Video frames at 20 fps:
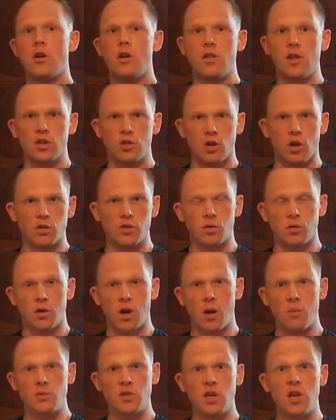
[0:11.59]
This also
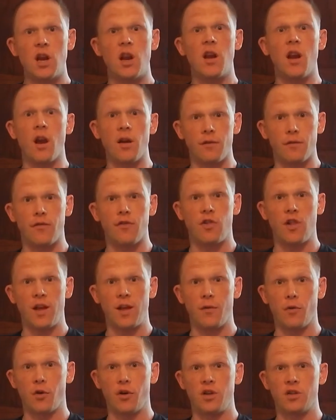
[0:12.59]
comes in an
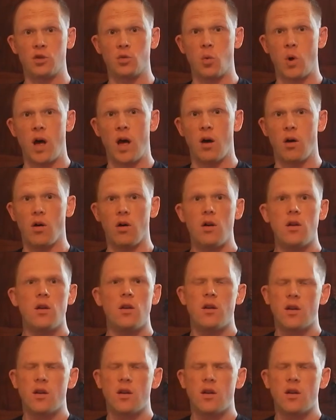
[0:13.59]
unflavored as well.